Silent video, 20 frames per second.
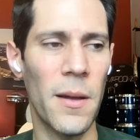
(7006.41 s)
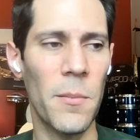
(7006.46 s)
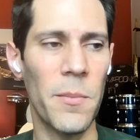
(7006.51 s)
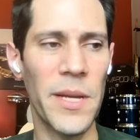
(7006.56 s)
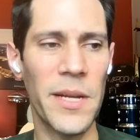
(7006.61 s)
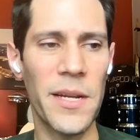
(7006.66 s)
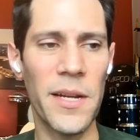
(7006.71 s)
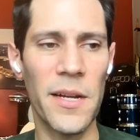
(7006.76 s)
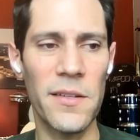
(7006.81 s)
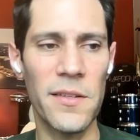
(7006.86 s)

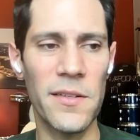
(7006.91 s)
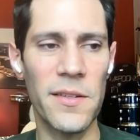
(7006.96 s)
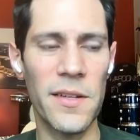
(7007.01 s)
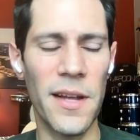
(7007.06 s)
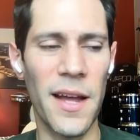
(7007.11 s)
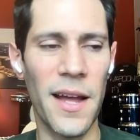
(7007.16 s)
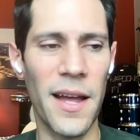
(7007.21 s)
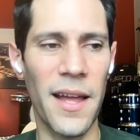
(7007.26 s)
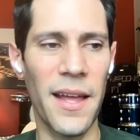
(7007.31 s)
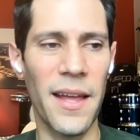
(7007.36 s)
because
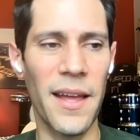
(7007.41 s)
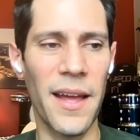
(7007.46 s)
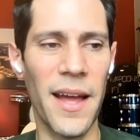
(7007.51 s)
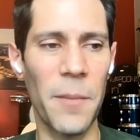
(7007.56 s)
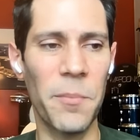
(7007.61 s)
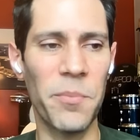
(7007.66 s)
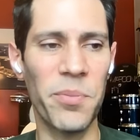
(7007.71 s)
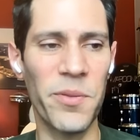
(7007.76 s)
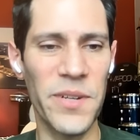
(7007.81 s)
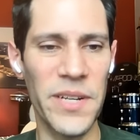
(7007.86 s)
I
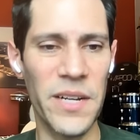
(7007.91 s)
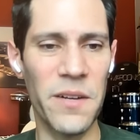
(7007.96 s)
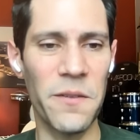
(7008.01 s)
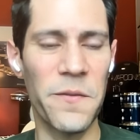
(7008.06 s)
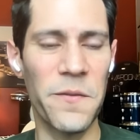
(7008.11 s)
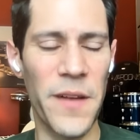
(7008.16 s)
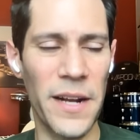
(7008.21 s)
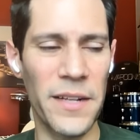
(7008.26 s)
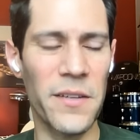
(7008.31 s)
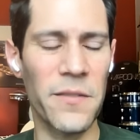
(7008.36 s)
pretty
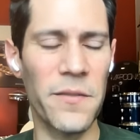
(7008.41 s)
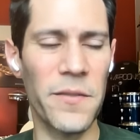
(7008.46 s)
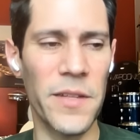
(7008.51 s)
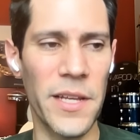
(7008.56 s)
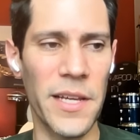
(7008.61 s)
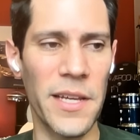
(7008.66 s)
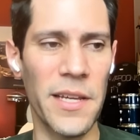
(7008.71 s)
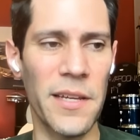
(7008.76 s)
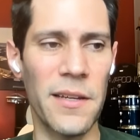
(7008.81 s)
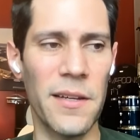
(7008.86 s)

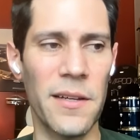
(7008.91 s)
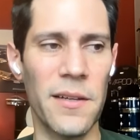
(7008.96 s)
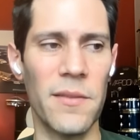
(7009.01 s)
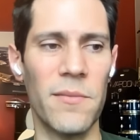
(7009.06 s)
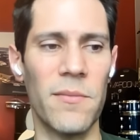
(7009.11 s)
effectively